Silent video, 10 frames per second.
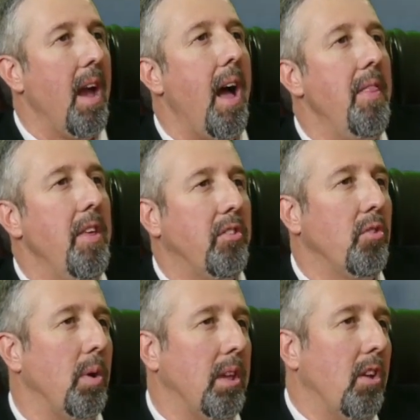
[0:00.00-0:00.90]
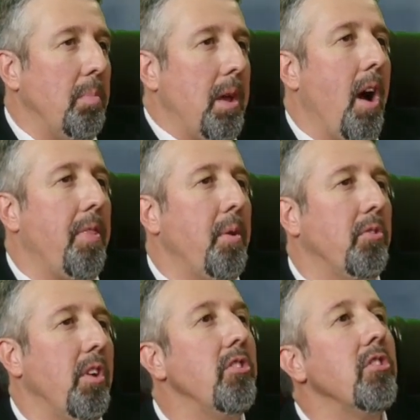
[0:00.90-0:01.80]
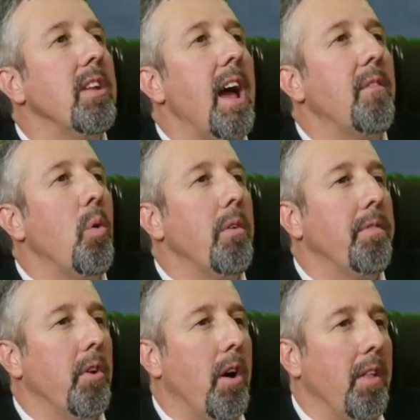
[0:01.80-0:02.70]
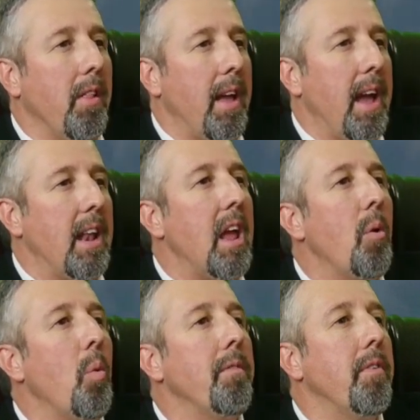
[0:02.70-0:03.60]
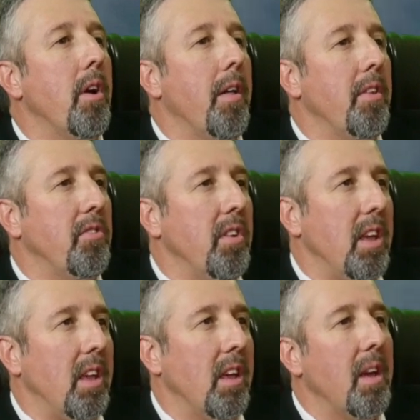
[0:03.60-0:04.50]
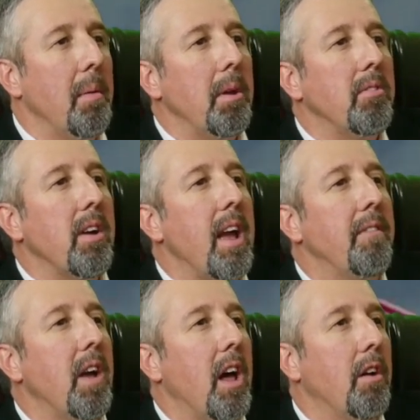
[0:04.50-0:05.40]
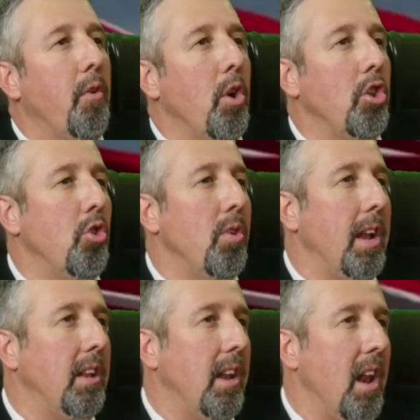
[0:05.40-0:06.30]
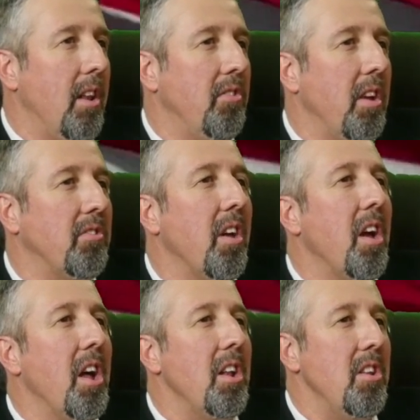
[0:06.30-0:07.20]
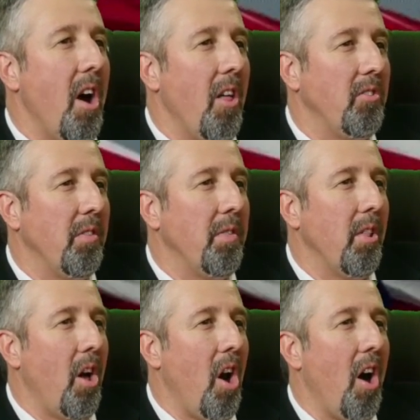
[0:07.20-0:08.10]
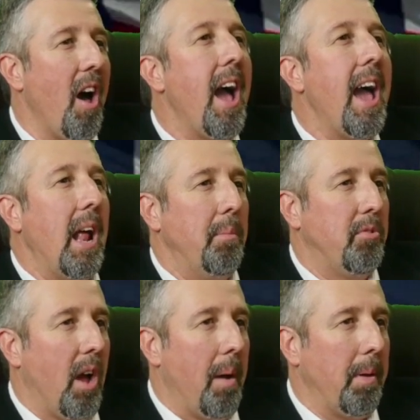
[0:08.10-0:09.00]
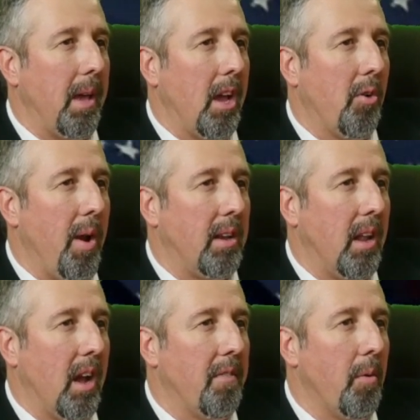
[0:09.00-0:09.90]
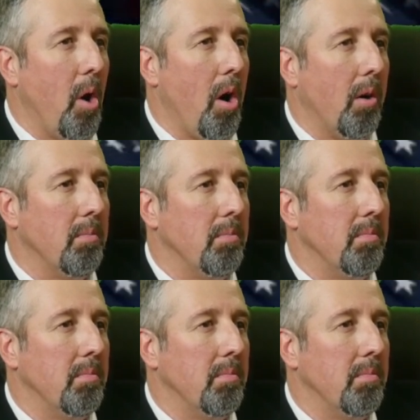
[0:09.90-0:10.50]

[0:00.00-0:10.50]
And this is what gives me authorization to have 1 foot on the land and 1 foot on the sea, because I have Title 42, 1986, knowledge of the law, and I'm stopping and correcting of a wrong.